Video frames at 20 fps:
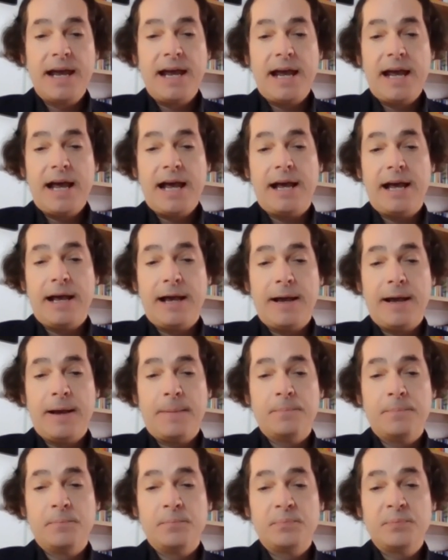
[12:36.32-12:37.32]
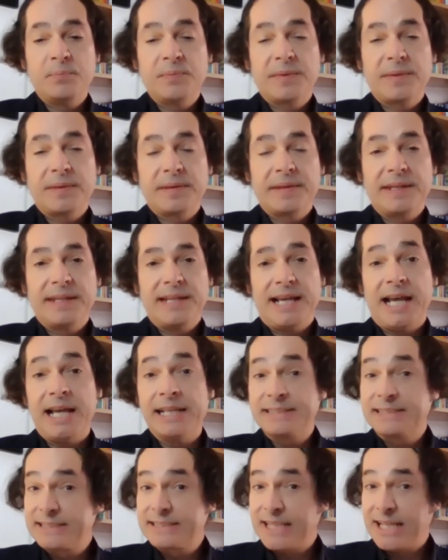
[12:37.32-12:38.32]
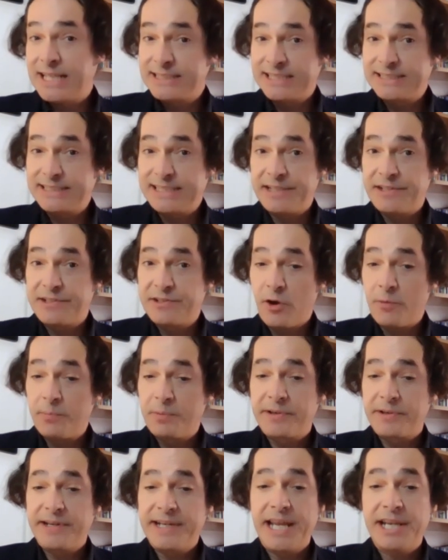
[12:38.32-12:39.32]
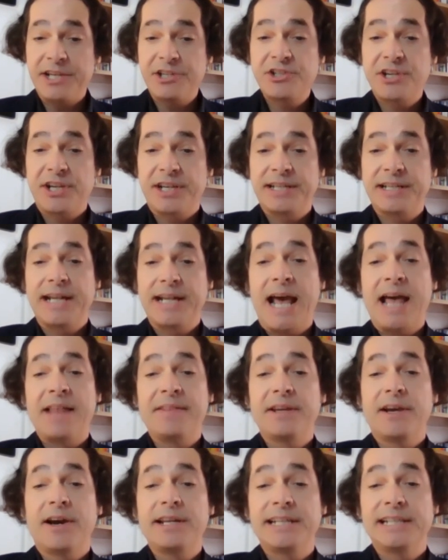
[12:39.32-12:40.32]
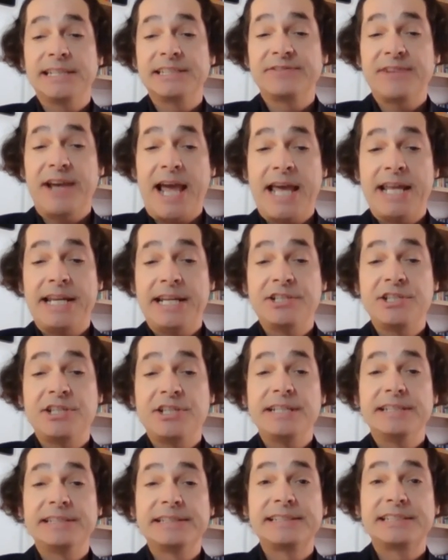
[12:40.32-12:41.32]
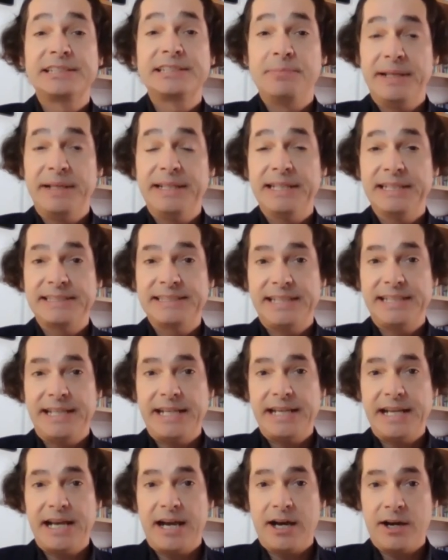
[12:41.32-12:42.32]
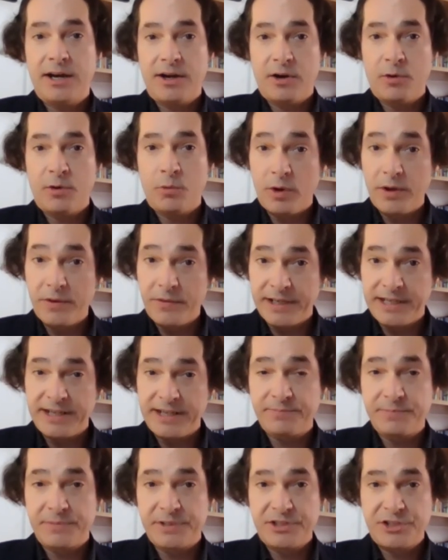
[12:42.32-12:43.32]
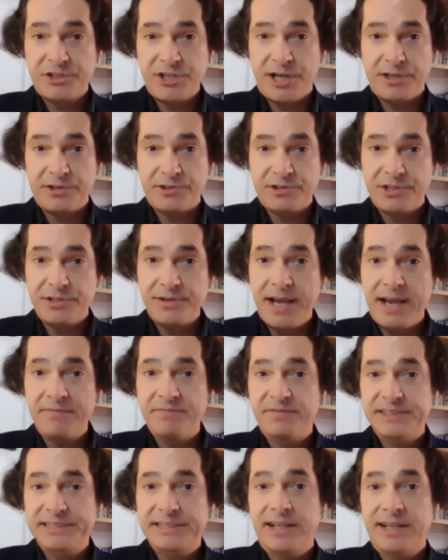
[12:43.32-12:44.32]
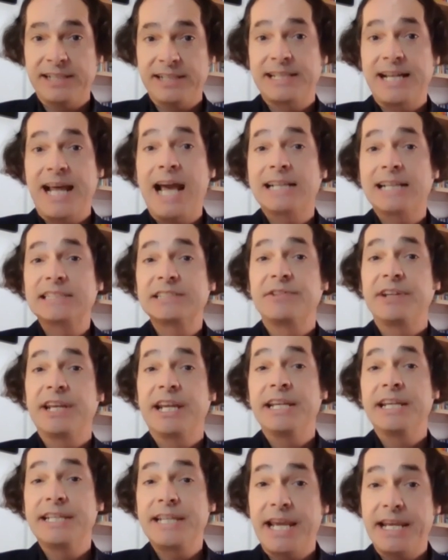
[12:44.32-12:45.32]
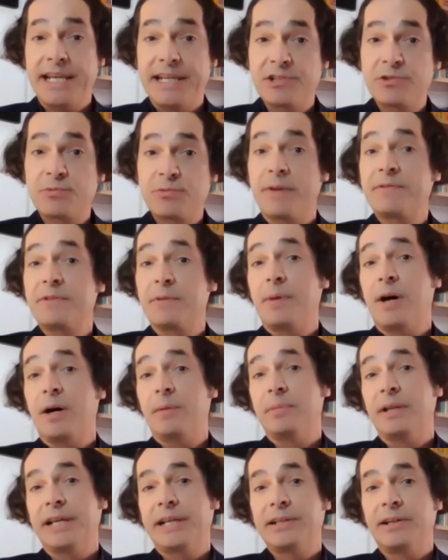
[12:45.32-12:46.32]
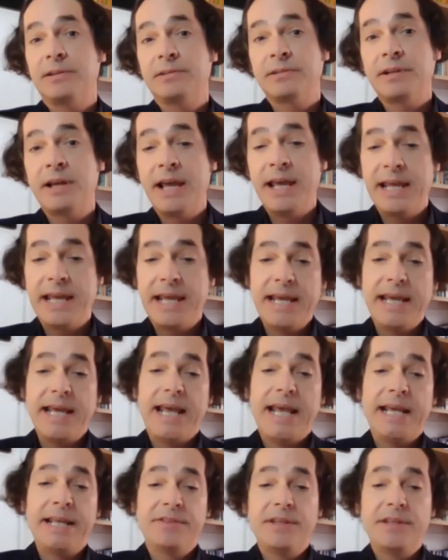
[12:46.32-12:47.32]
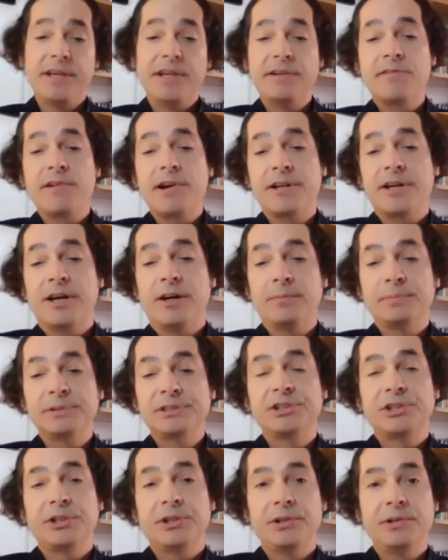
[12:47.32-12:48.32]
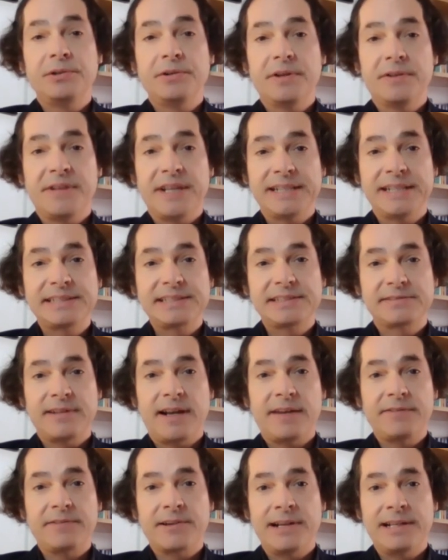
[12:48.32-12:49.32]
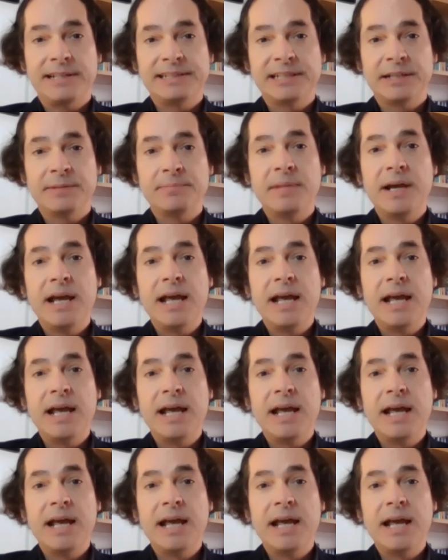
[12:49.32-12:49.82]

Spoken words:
As I say, job creation and the ideas of energy stability are what the government chose to emphasize and actively engage with the public on in the run-up to this referendum,